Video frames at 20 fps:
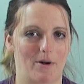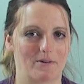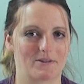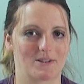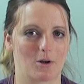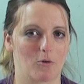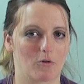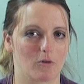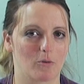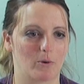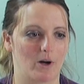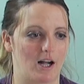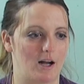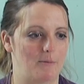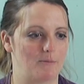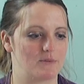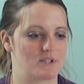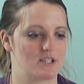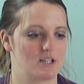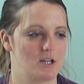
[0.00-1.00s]
I was
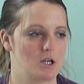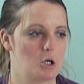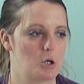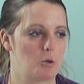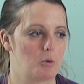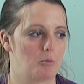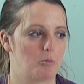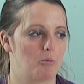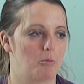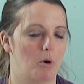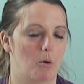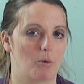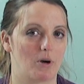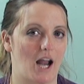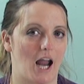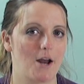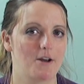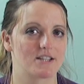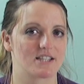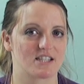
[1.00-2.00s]
overwhelmed. But when
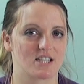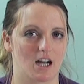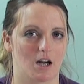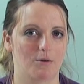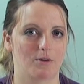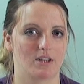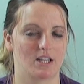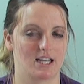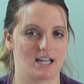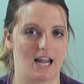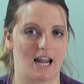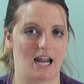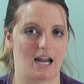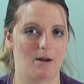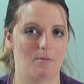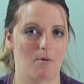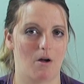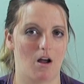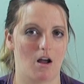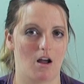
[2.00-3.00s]
I was done with the
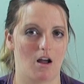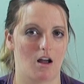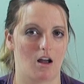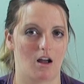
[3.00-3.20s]
game,